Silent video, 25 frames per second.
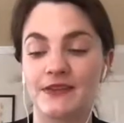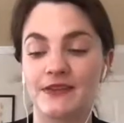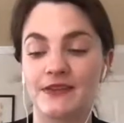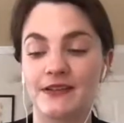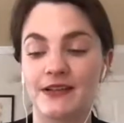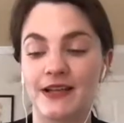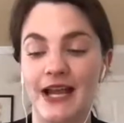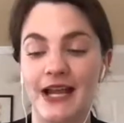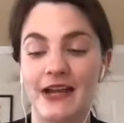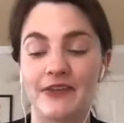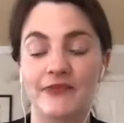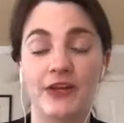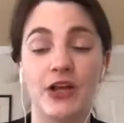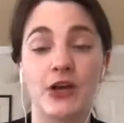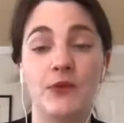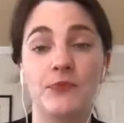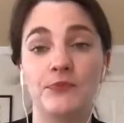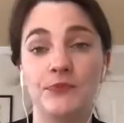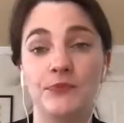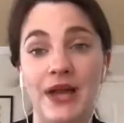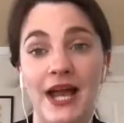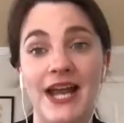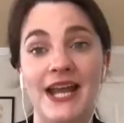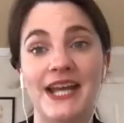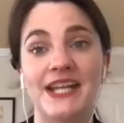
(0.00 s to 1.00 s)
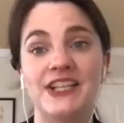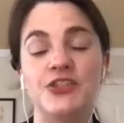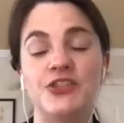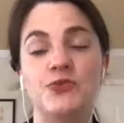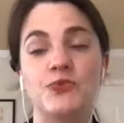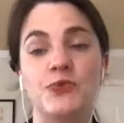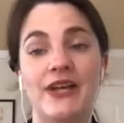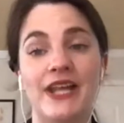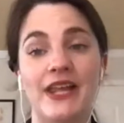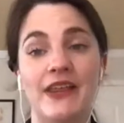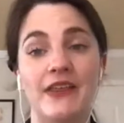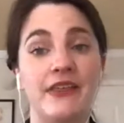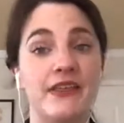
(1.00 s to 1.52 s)
kind of combined
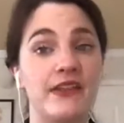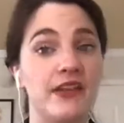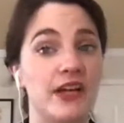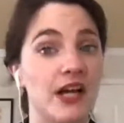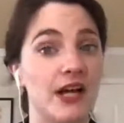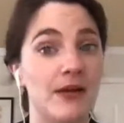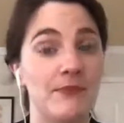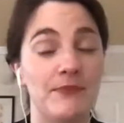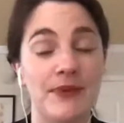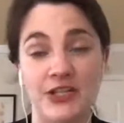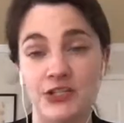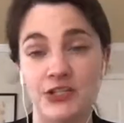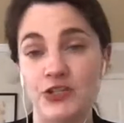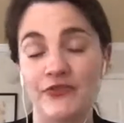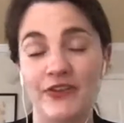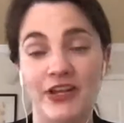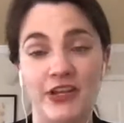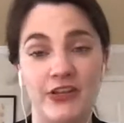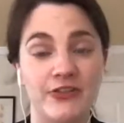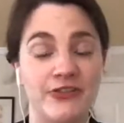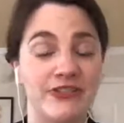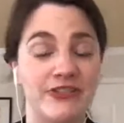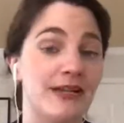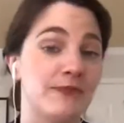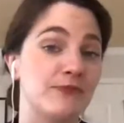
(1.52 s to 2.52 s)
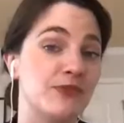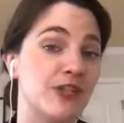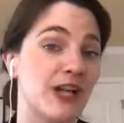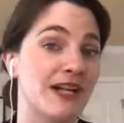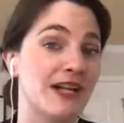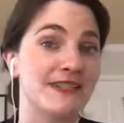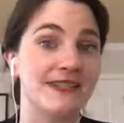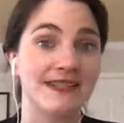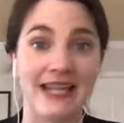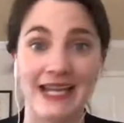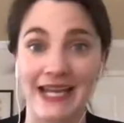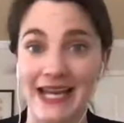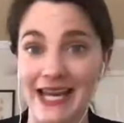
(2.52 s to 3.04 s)
with a bunch of other
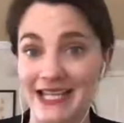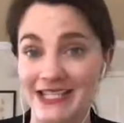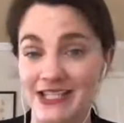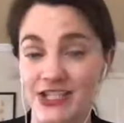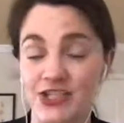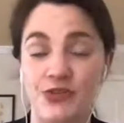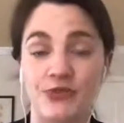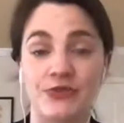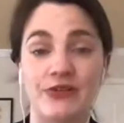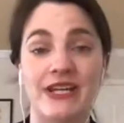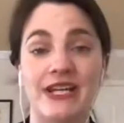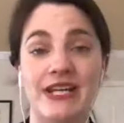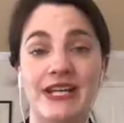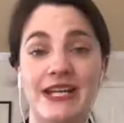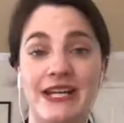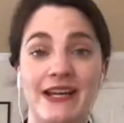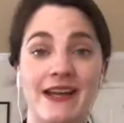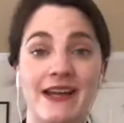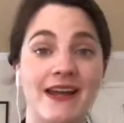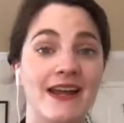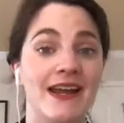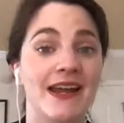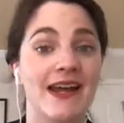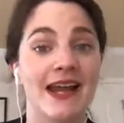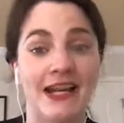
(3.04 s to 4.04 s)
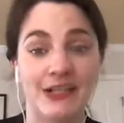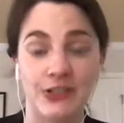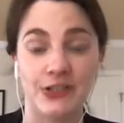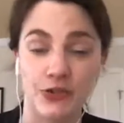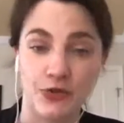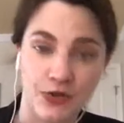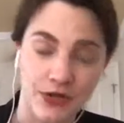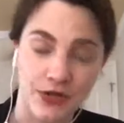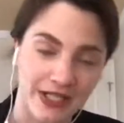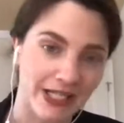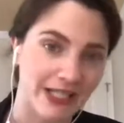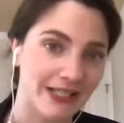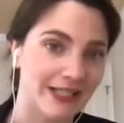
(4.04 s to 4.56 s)
subjects like history and
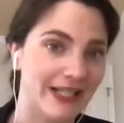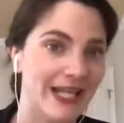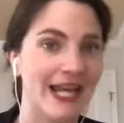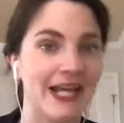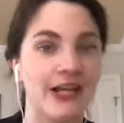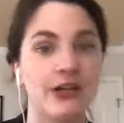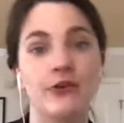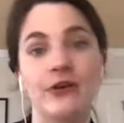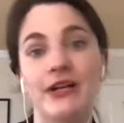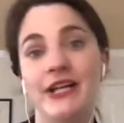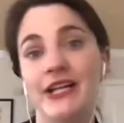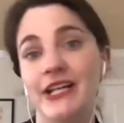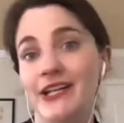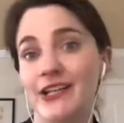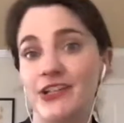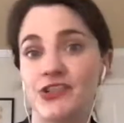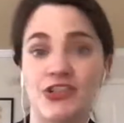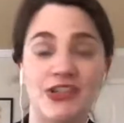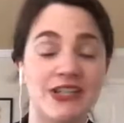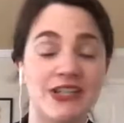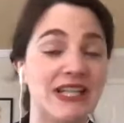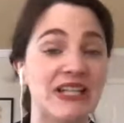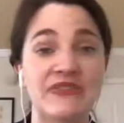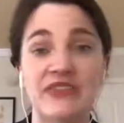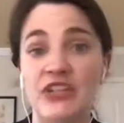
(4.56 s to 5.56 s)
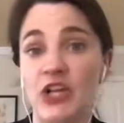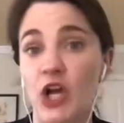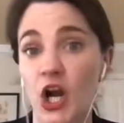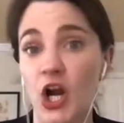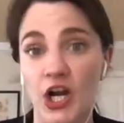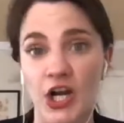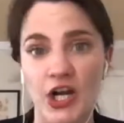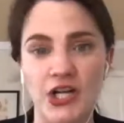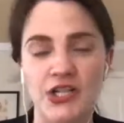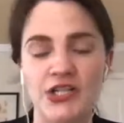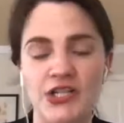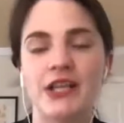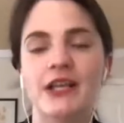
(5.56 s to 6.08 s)
ukrainian language and even
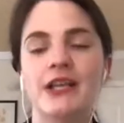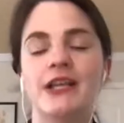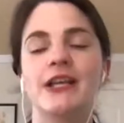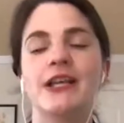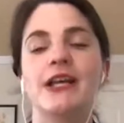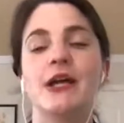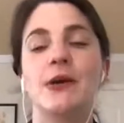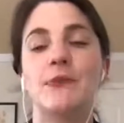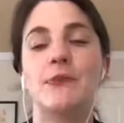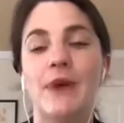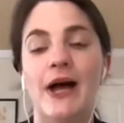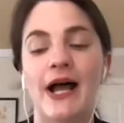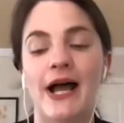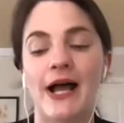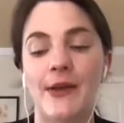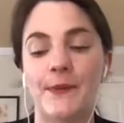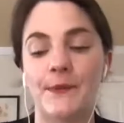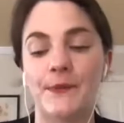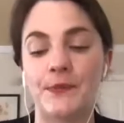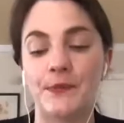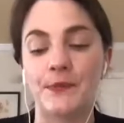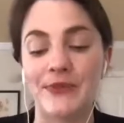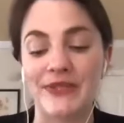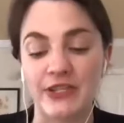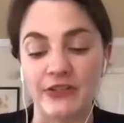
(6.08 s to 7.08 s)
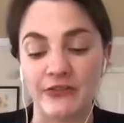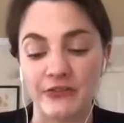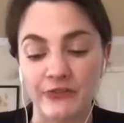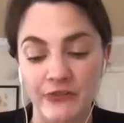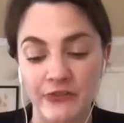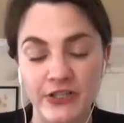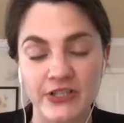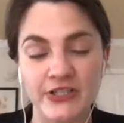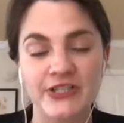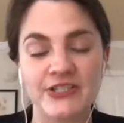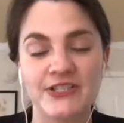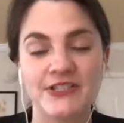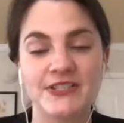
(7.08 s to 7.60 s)
art um, but the
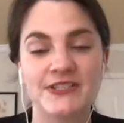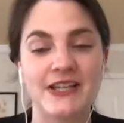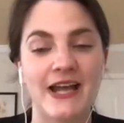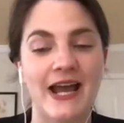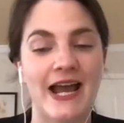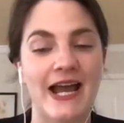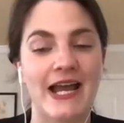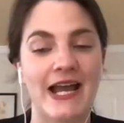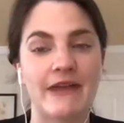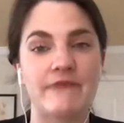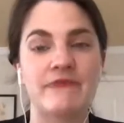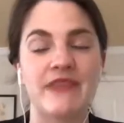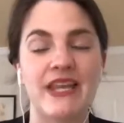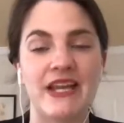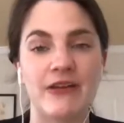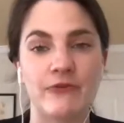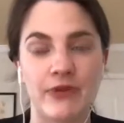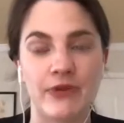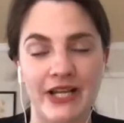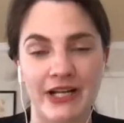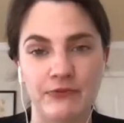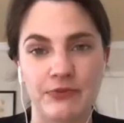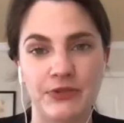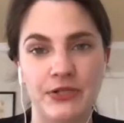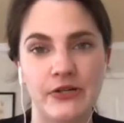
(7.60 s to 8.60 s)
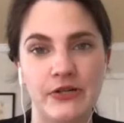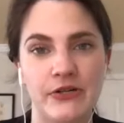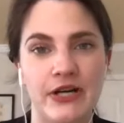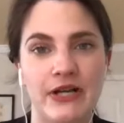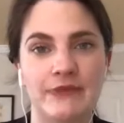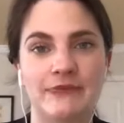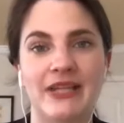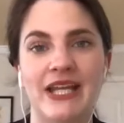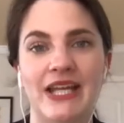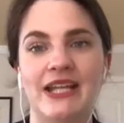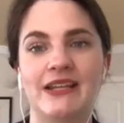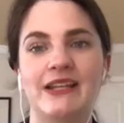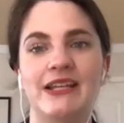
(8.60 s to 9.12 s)
first time they ran a
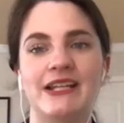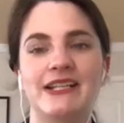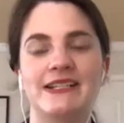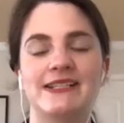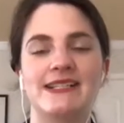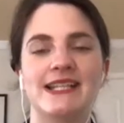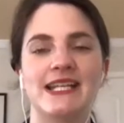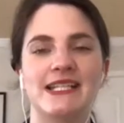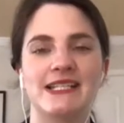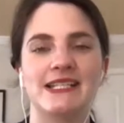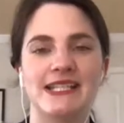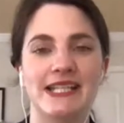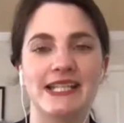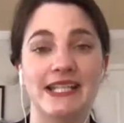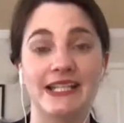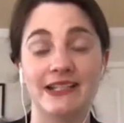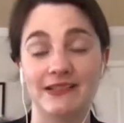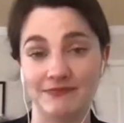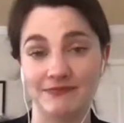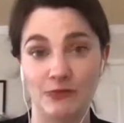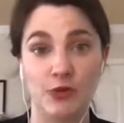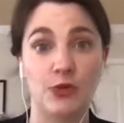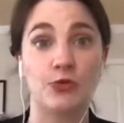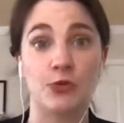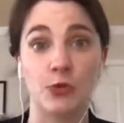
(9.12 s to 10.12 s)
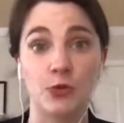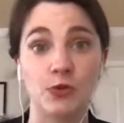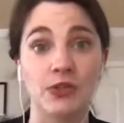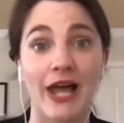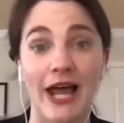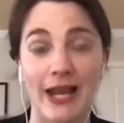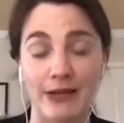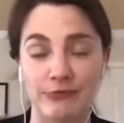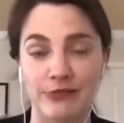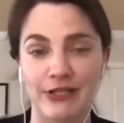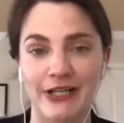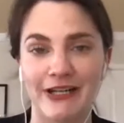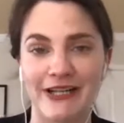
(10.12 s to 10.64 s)
program like this, they did it through
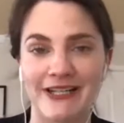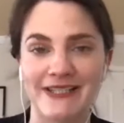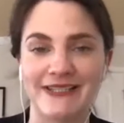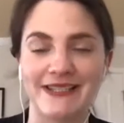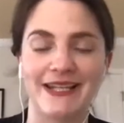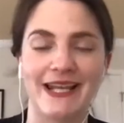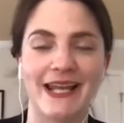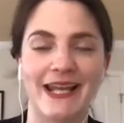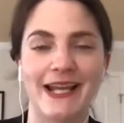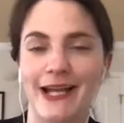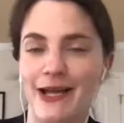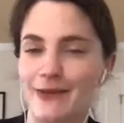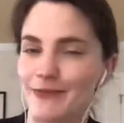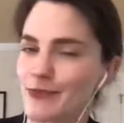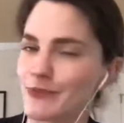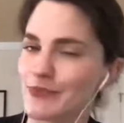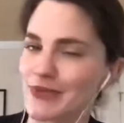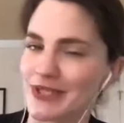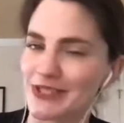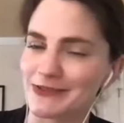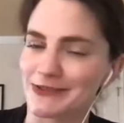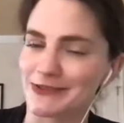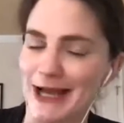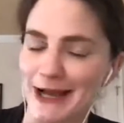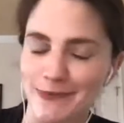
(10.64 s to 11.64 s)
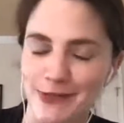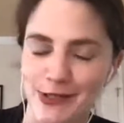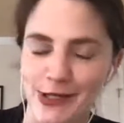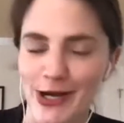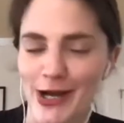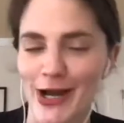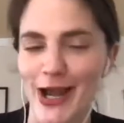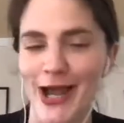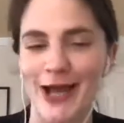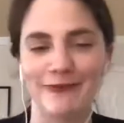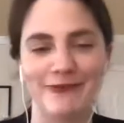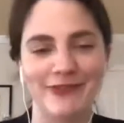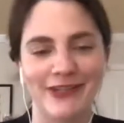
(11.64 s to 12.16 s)
libraries. Again, I'm a big
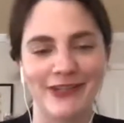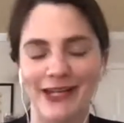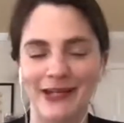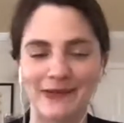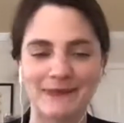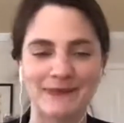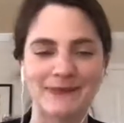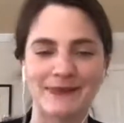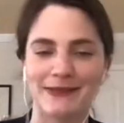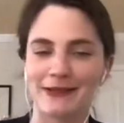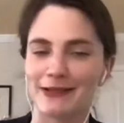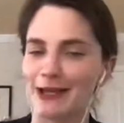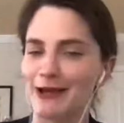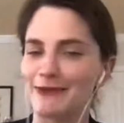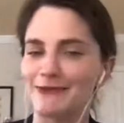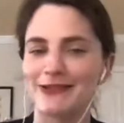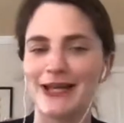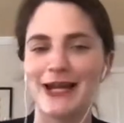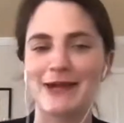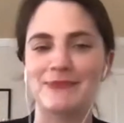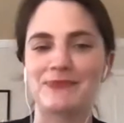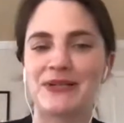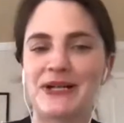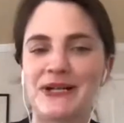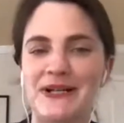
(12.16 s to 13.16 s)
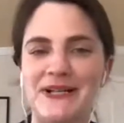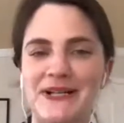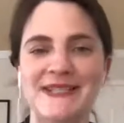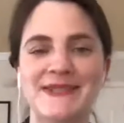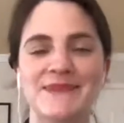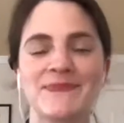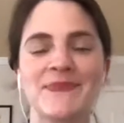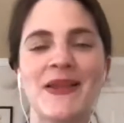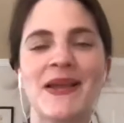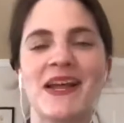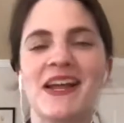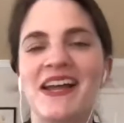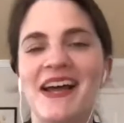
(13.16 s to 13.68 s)
library advocate, love libraries.
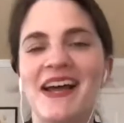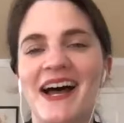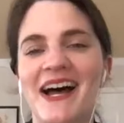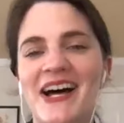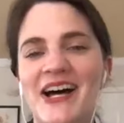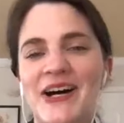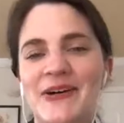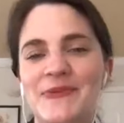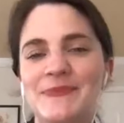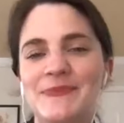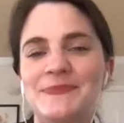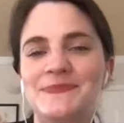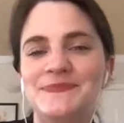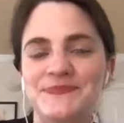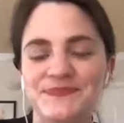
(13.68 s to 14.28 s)
Um,